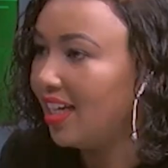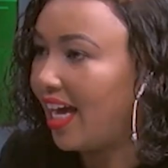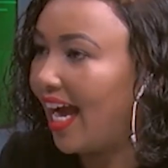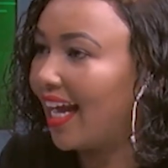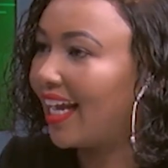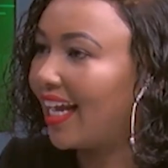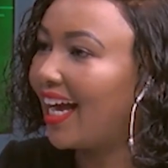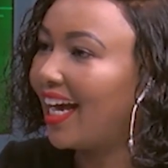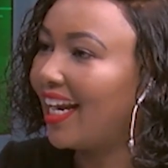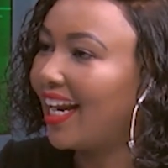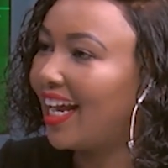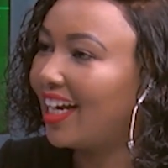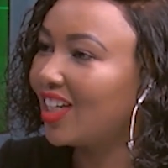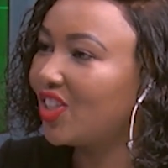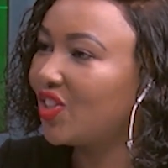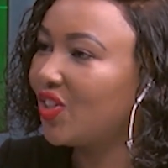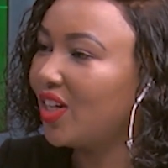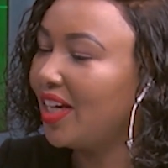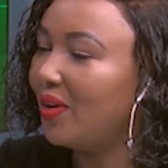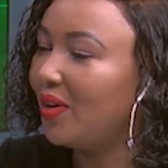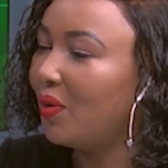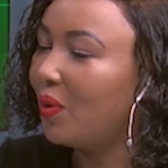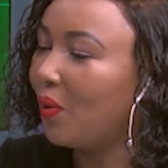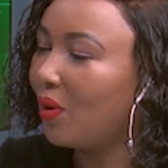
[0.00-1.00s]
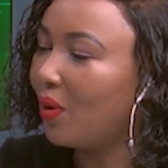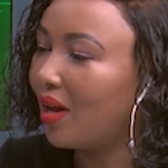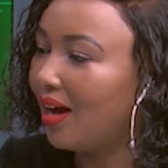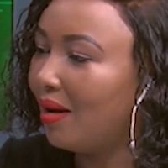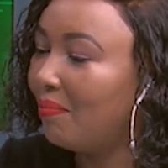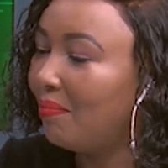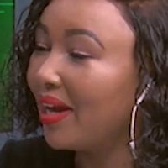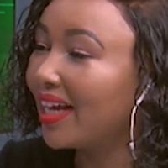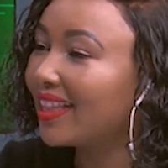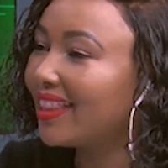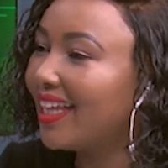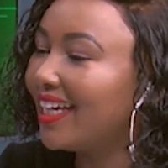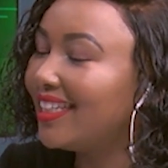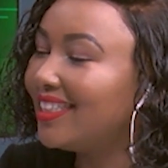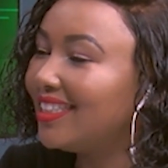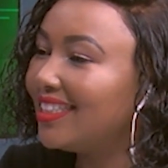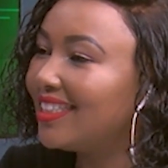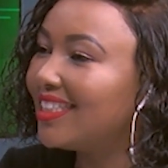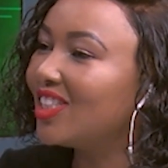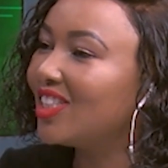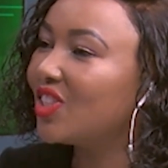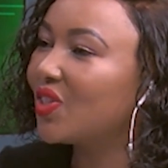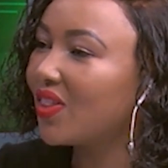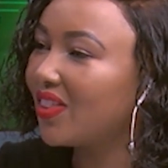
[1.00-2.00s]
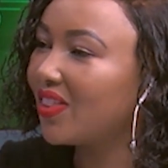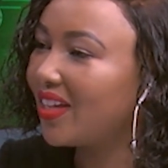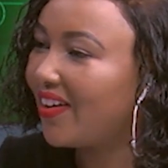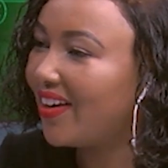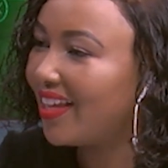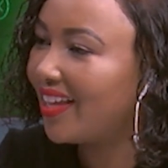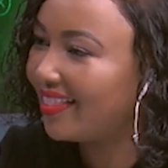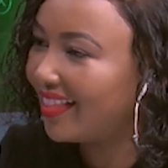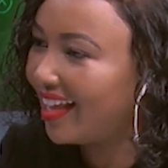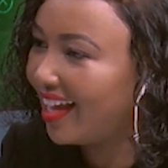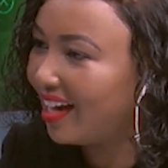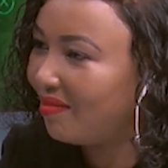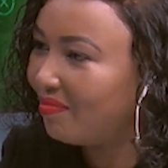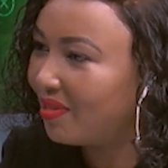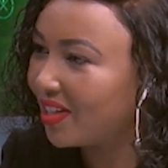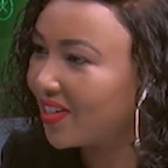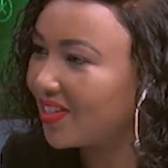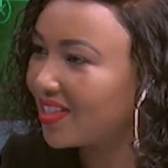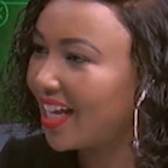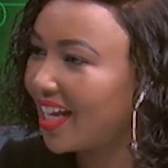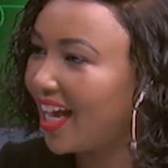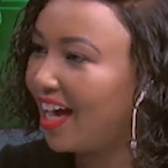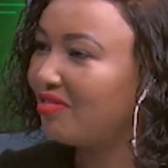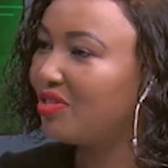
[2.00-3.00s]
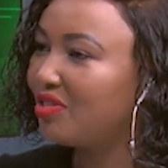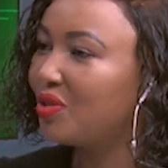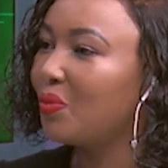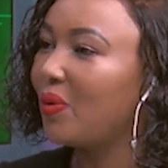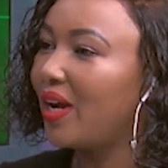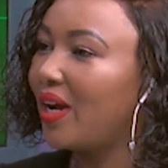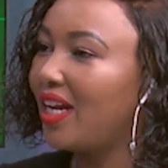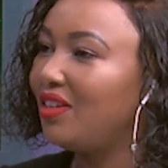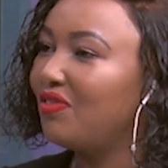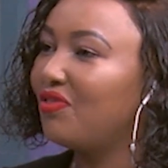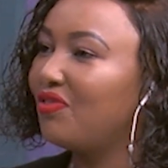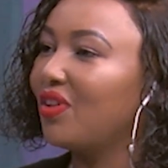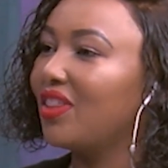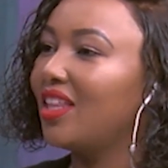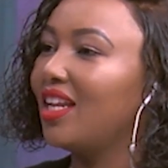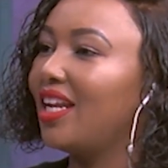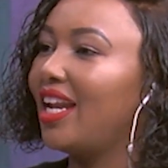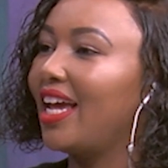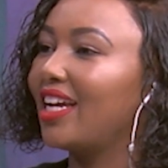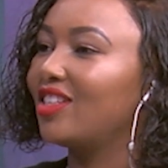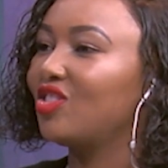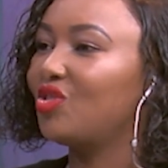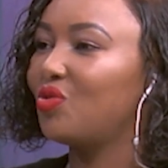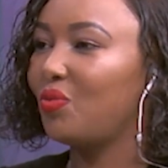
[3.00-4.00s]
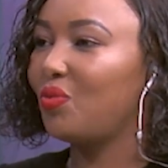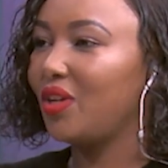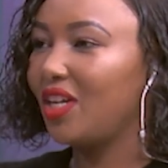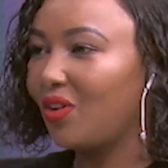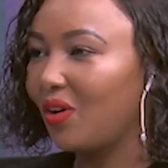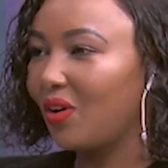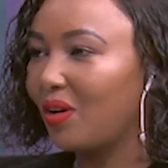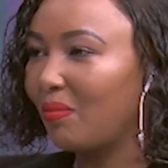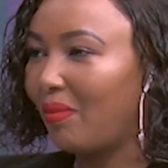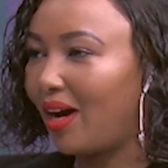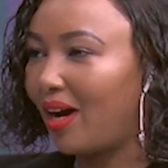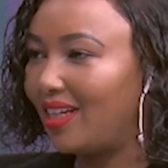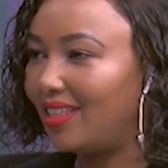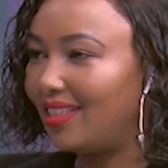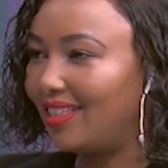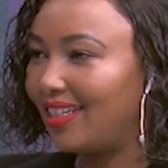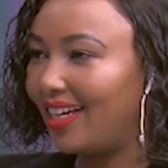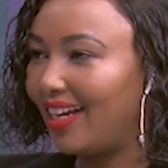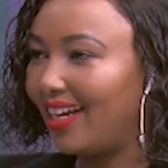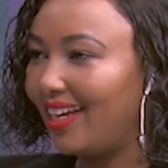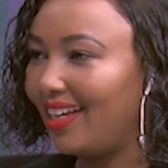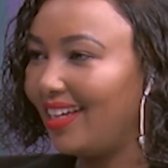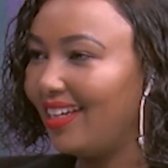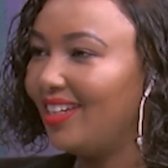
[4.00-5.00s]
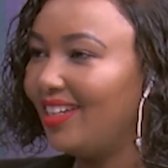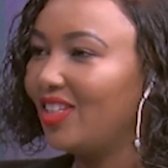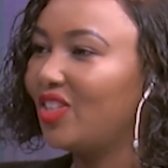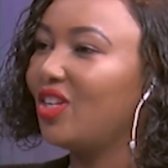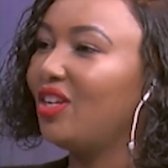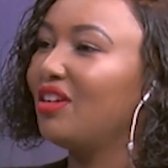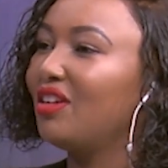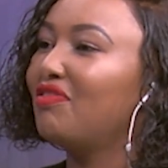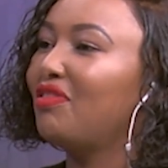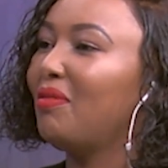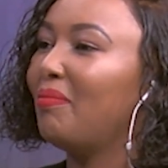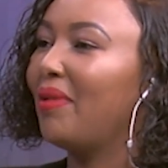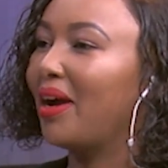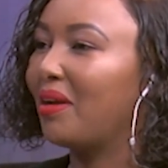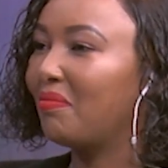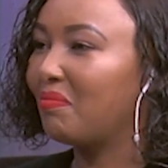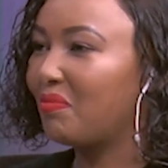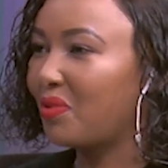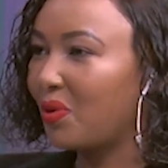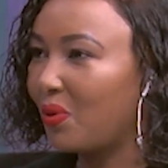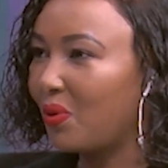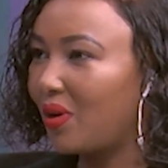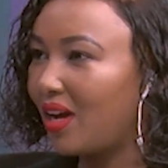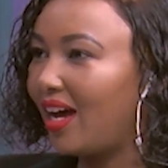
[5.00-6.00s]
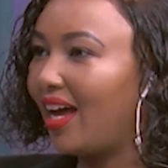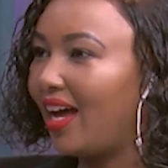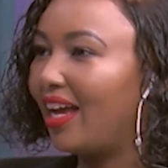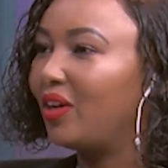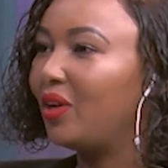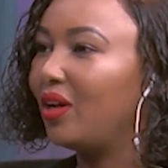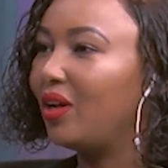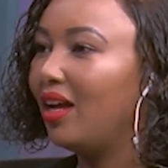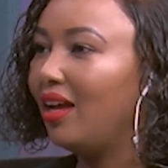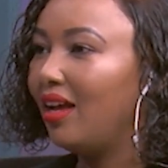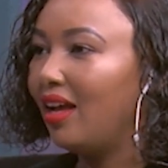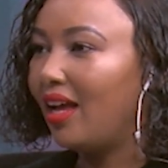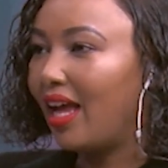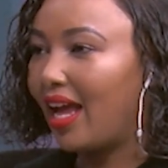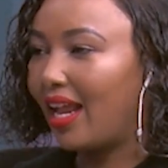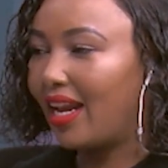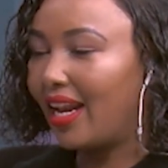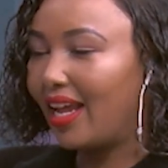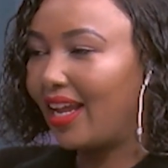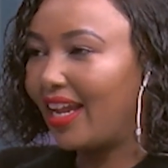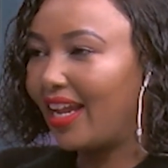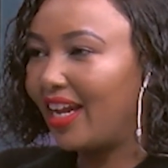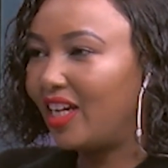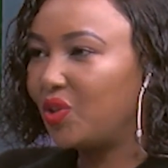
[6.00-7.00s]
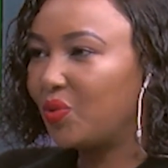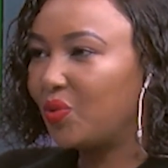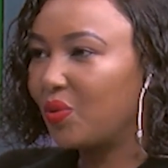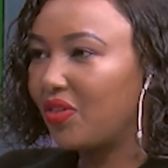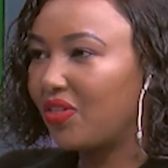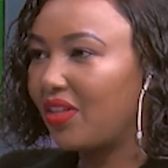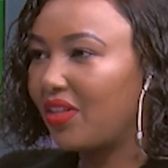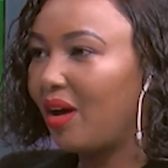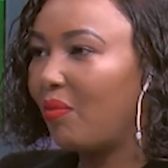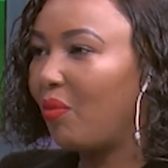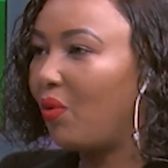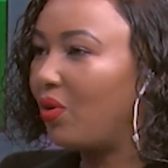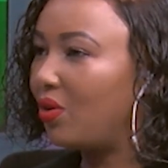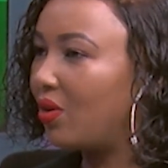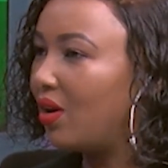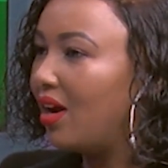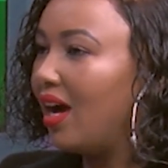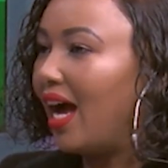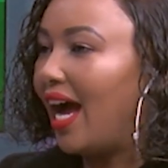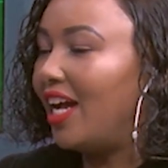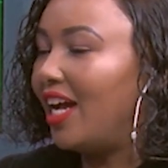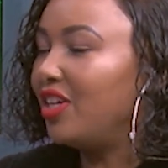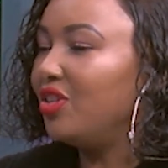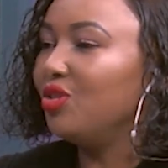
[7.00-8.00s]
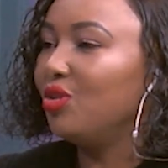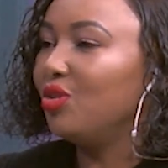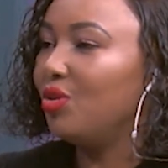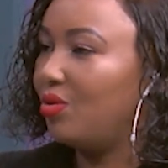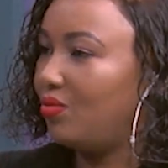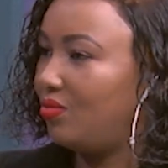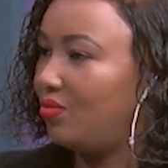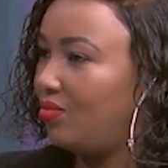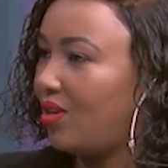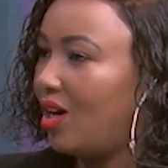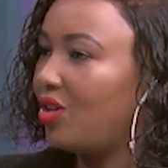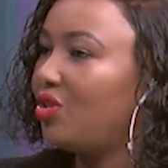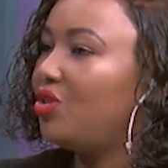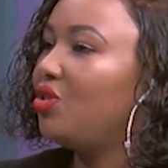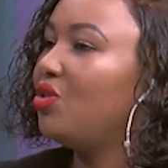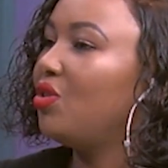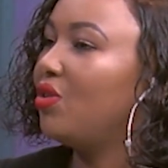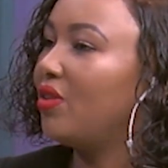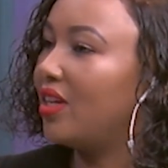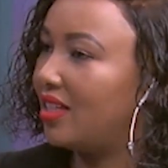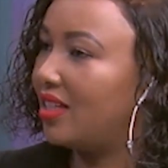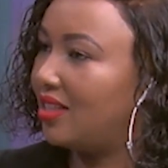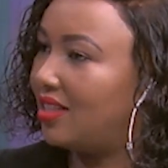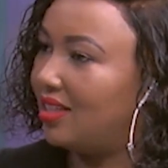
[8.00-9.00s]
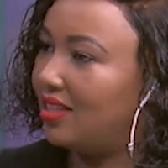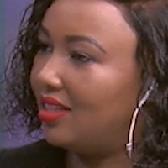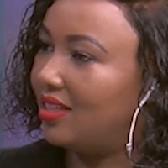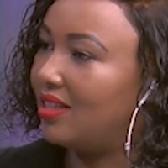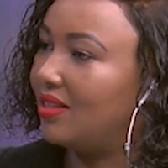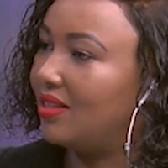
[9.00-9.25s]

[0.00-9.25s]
I can't actually make that decision there and then because I have to wait for the next week on Monday to look for my broker and engage with them. Or I don't know. How do you look at it?